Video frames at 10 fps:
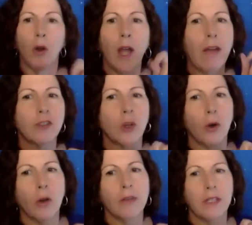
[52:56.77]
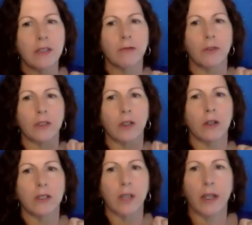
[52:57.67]
have taught this for as long
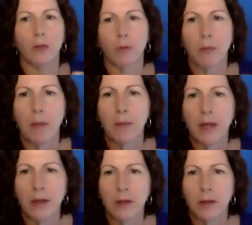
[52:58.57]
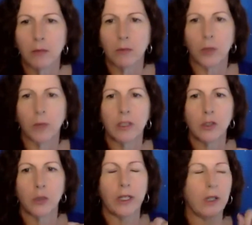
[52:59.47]
as I can remember, probably
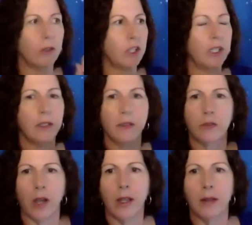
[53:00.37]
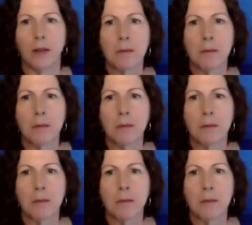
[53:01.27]
20 odd years, right?